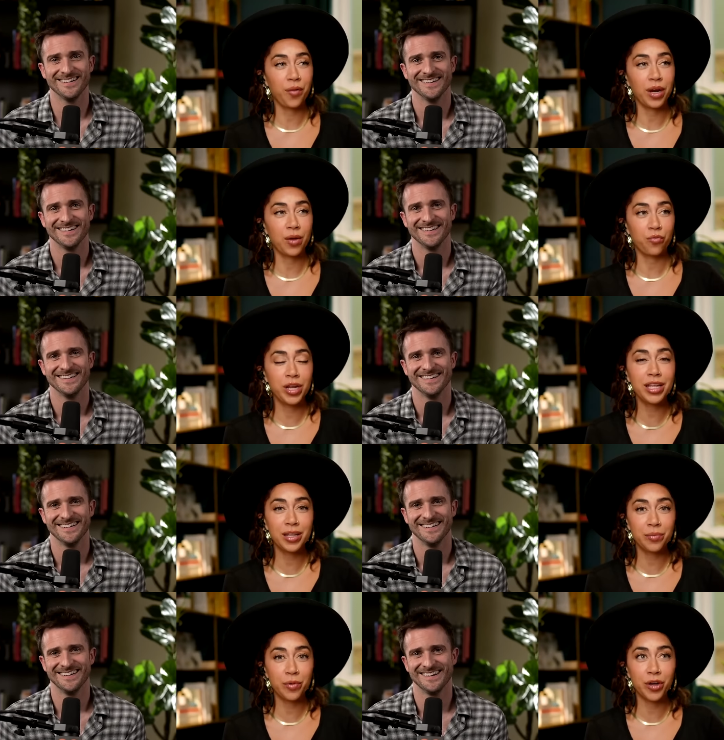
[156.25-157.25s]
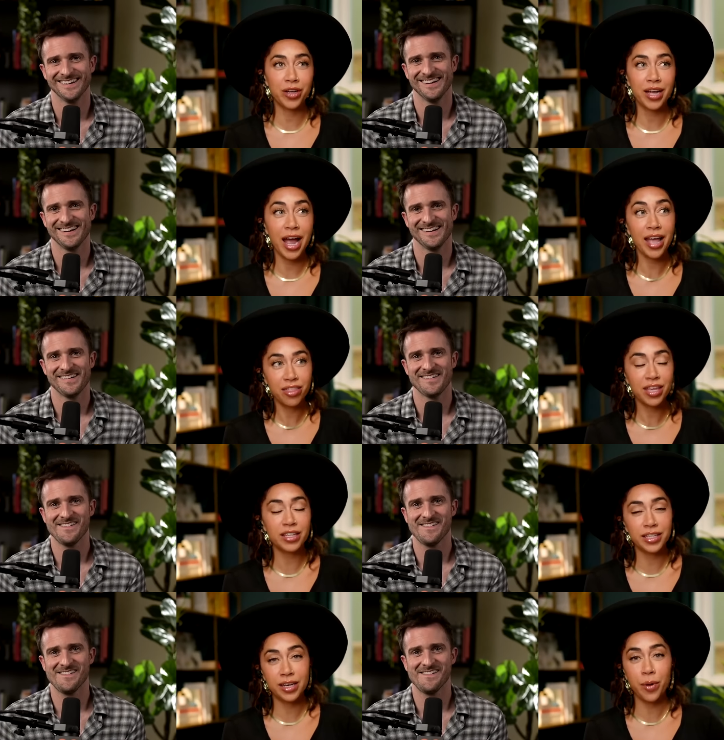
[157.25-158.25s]
Speaker 1: and when I'm reading the book, I think that's
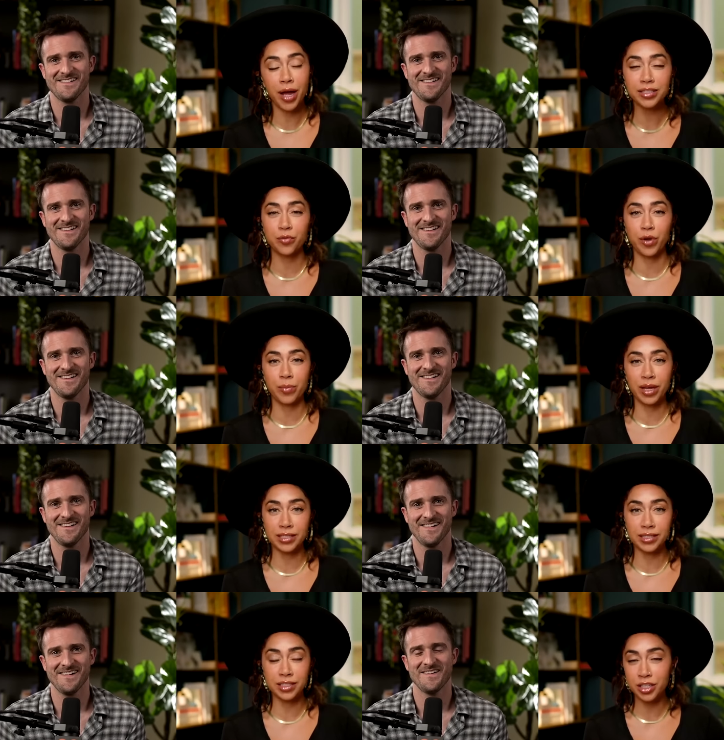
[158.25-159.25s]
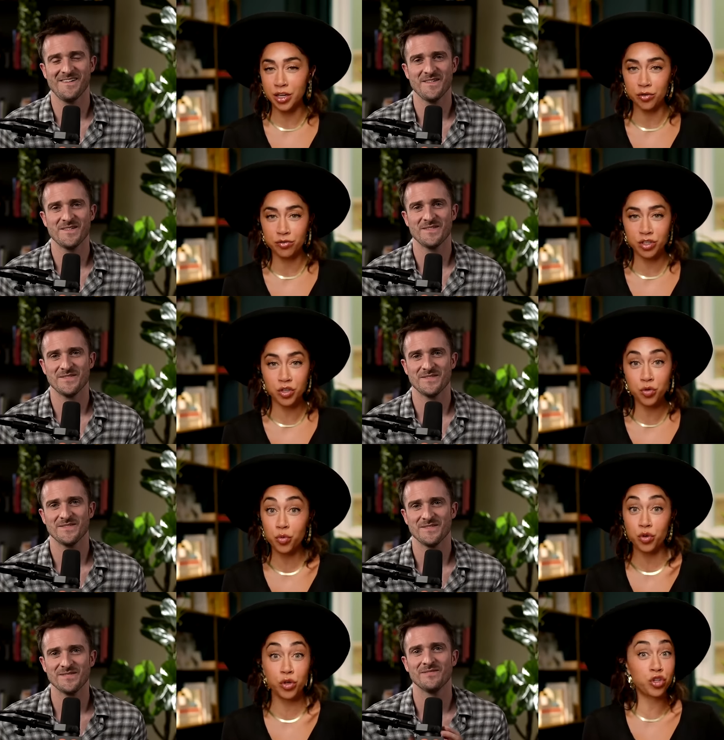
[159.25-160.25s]
in a positive way because, you know, you
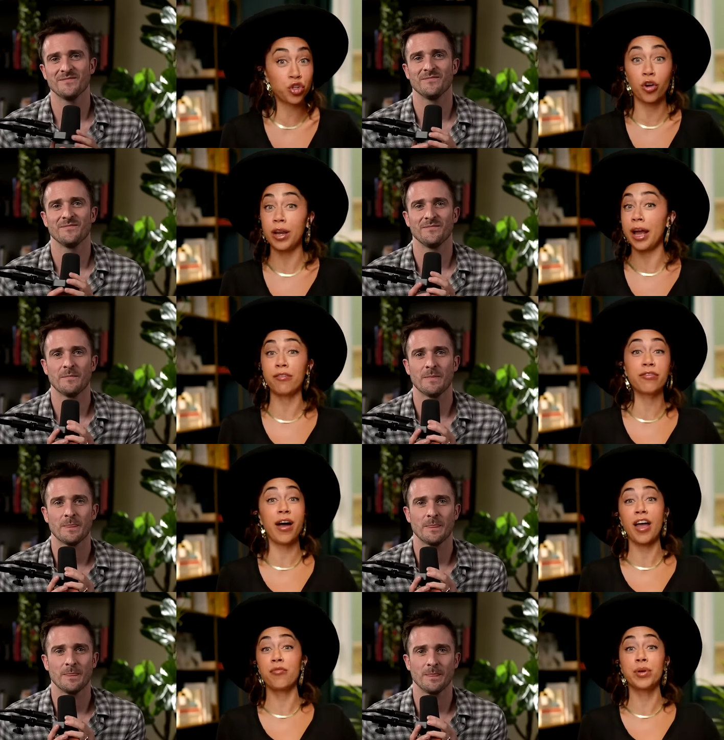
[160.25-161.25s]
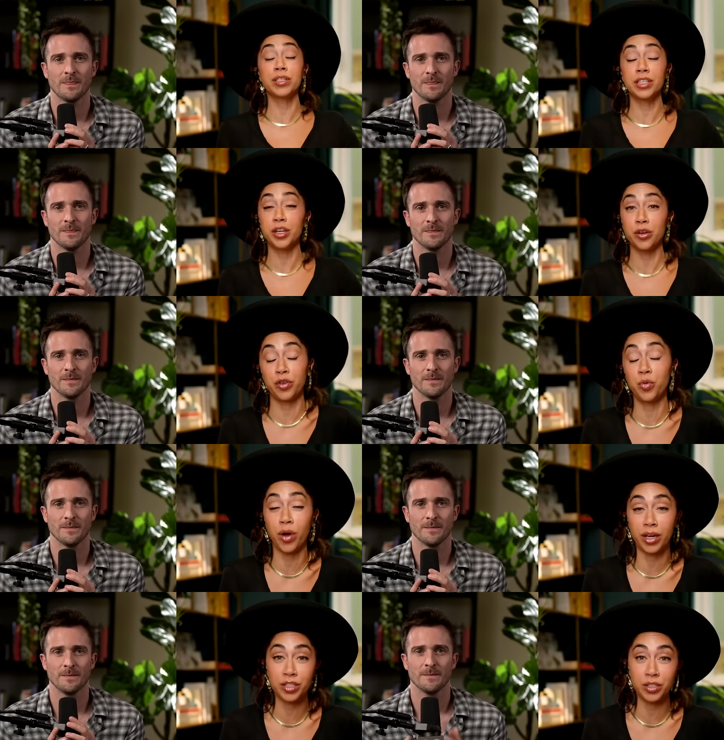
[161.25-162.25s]
could churn out five books a year if you
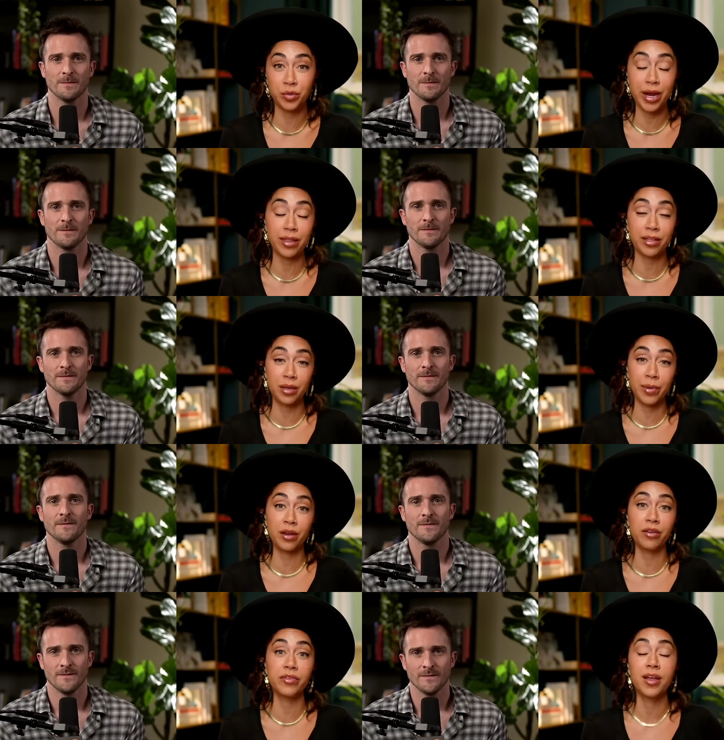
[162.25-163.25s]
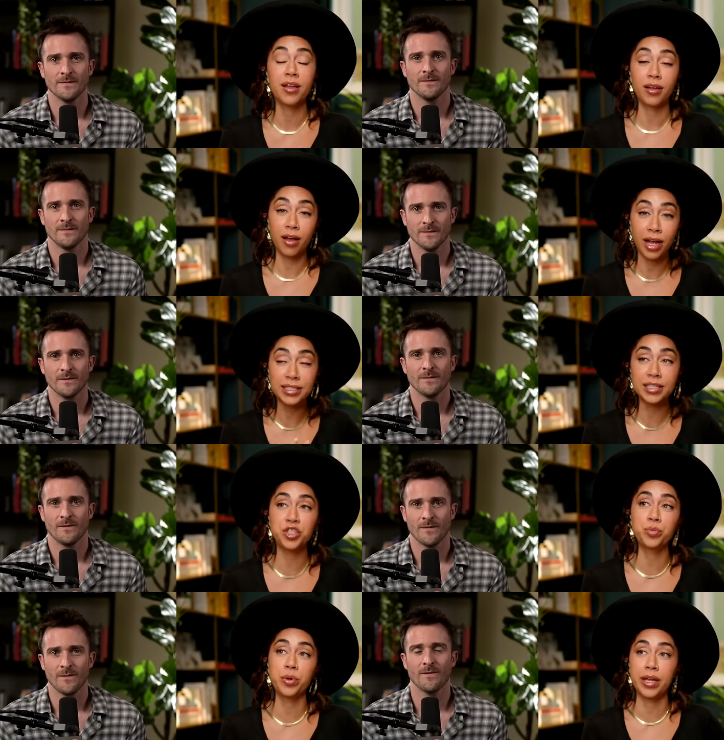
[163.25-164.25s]
wanted to, right? Like the amount of content that
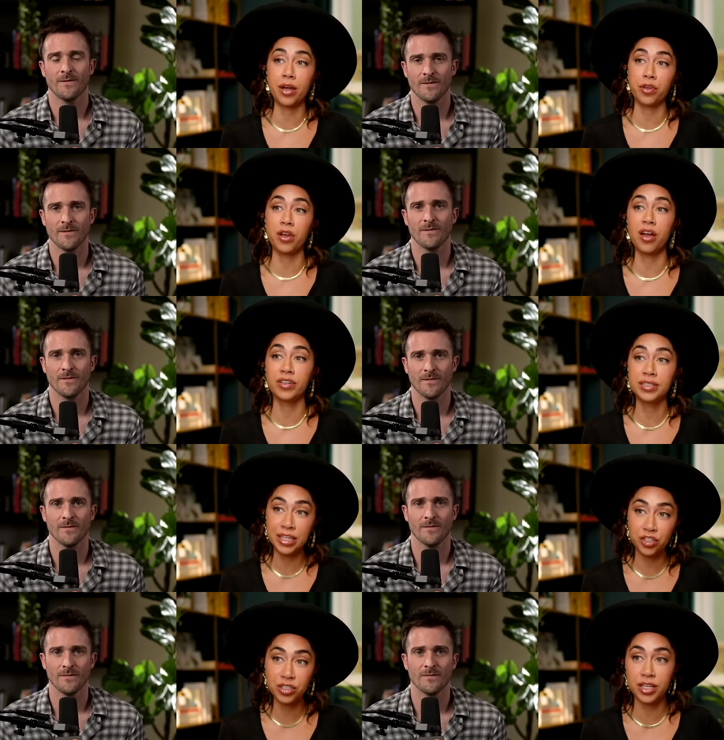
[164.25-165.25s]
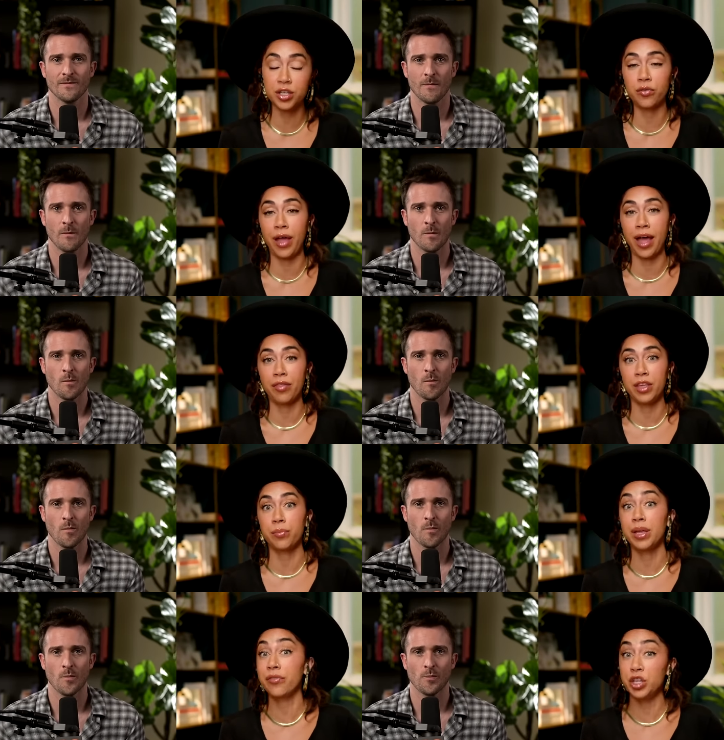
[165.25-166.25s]
you put out, the conversations that you've had, the
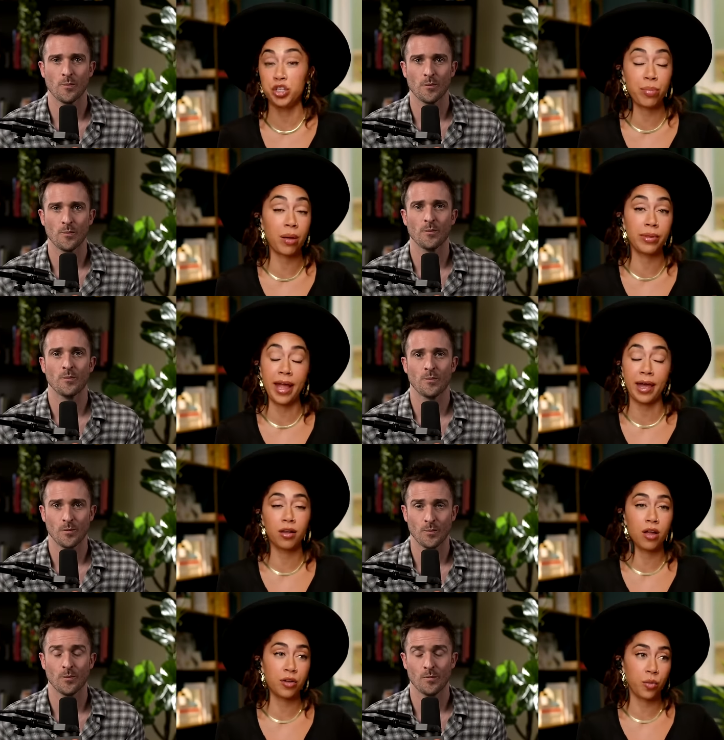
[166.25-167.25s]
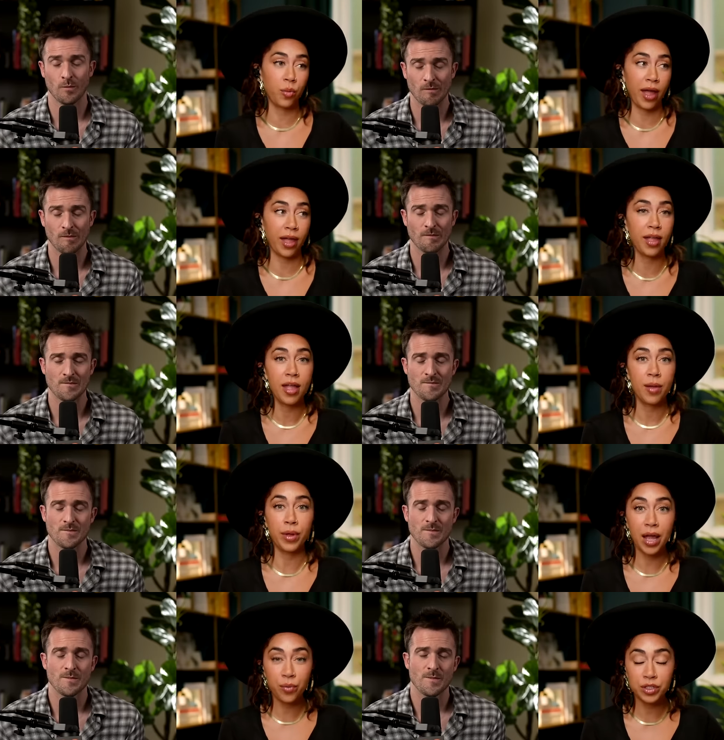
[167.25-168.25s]
epiphanies you probably had along the way. But
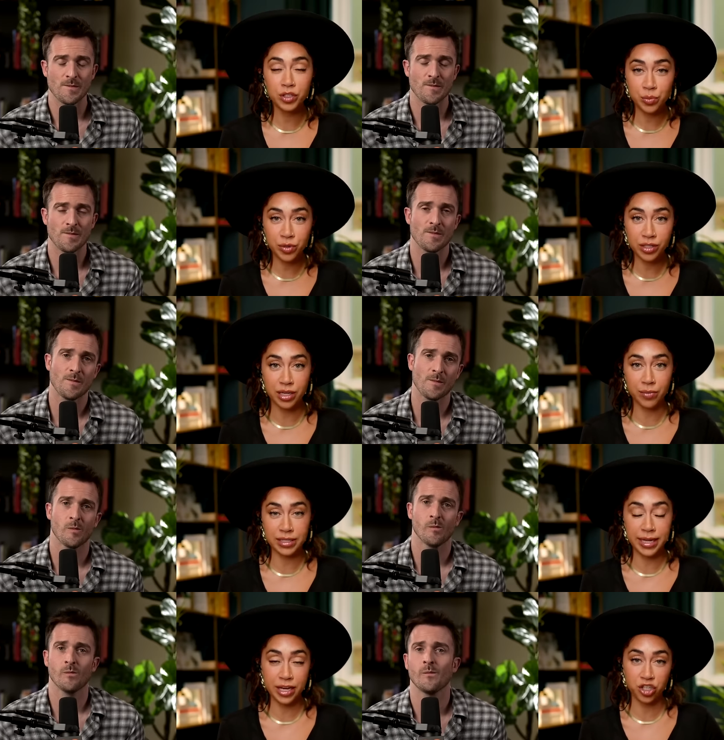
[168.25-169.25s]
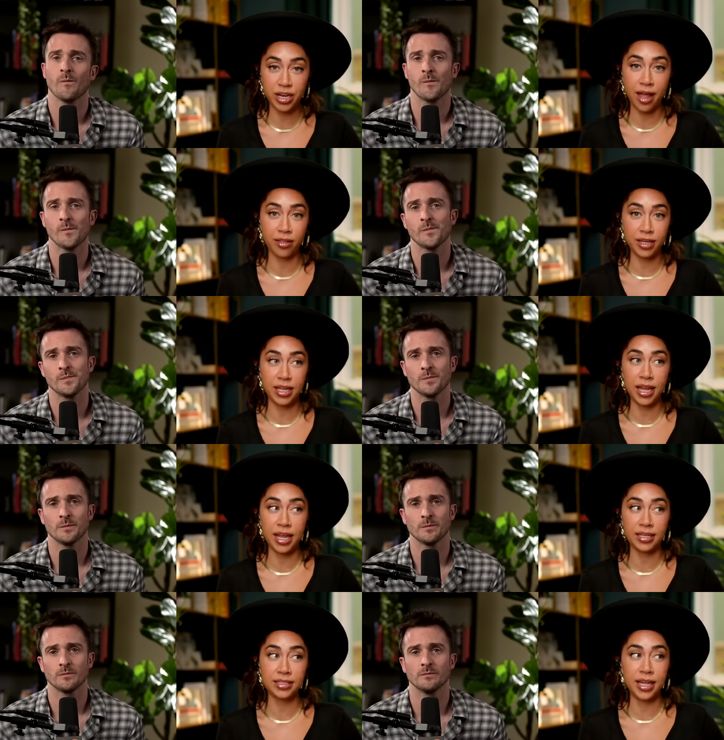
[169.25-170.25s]
I would assume there's some intentionality
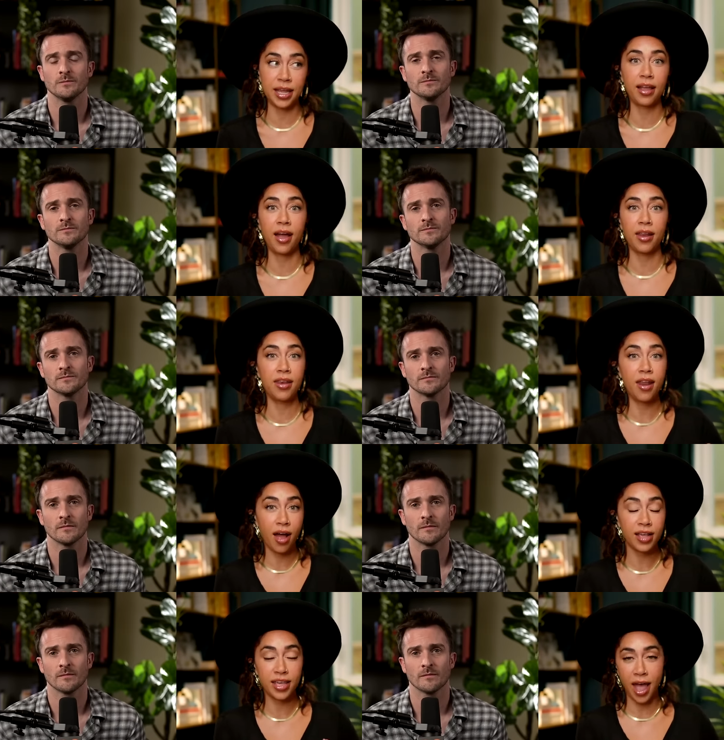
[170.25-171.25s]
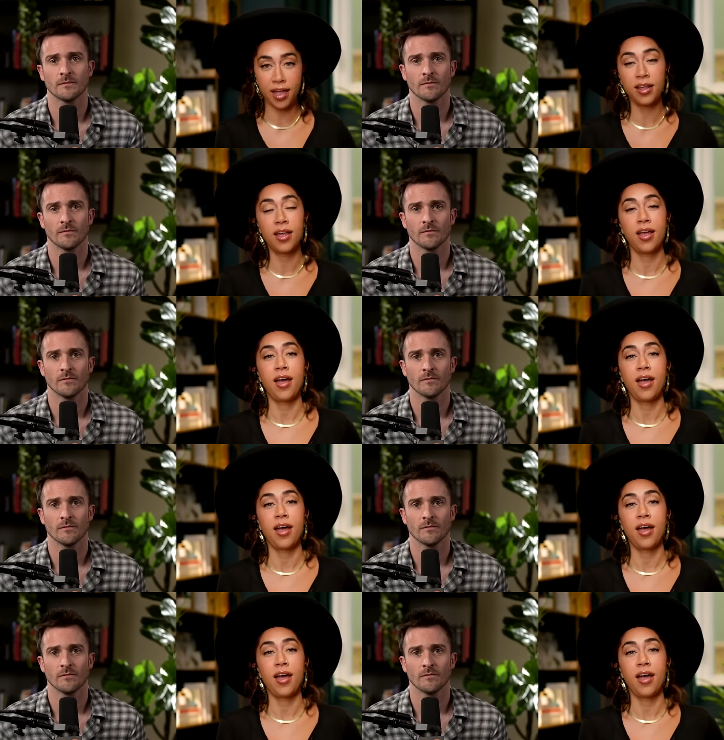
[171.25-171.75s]
in saying, not yet.